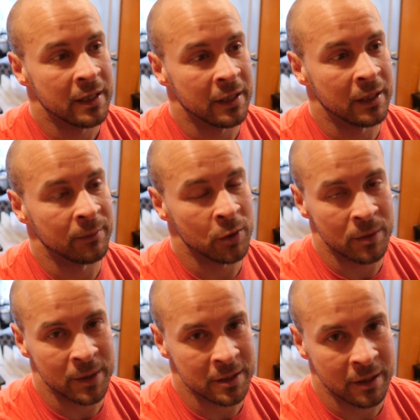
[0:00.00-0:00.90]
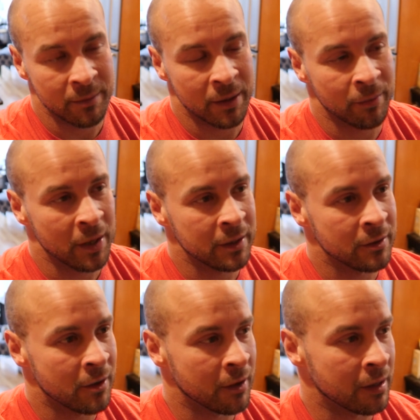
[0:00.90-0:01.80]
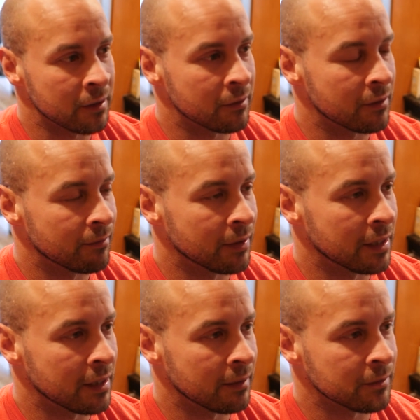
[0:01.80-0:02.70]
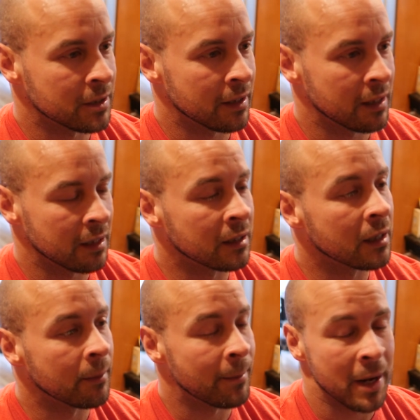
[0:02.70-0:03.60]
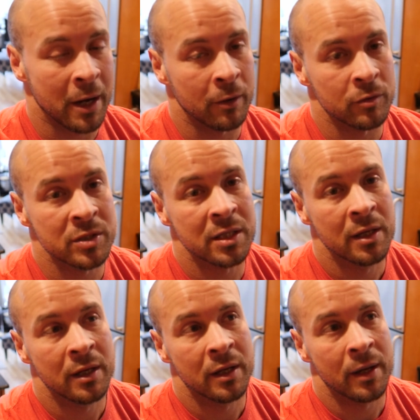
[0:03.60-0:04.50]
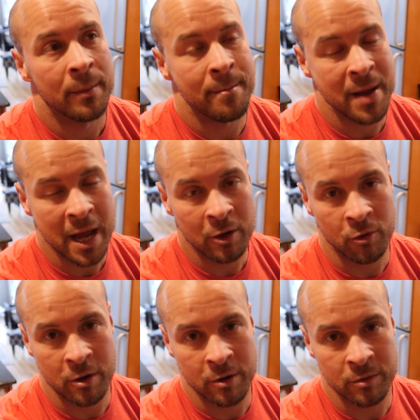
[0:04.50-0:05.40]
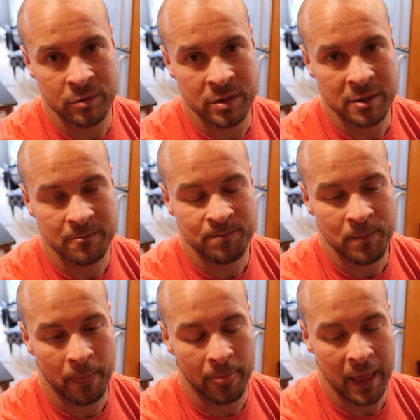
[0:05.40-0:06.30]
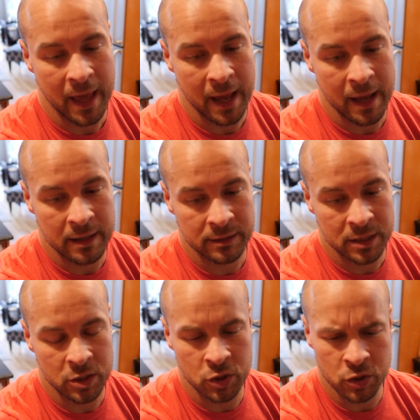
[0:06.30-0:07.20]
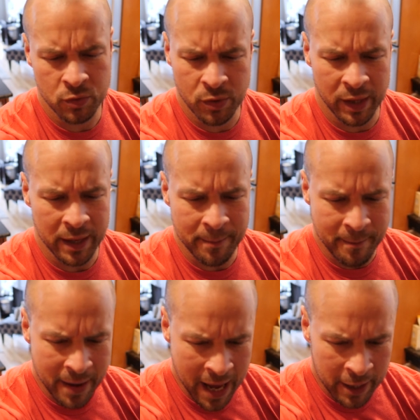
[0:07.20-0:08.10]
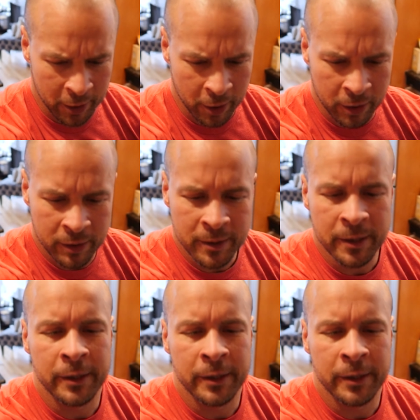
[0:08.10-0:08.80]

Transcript: No, I'm not talking about Brandon Harding, but I'm talking about macros and do they matter,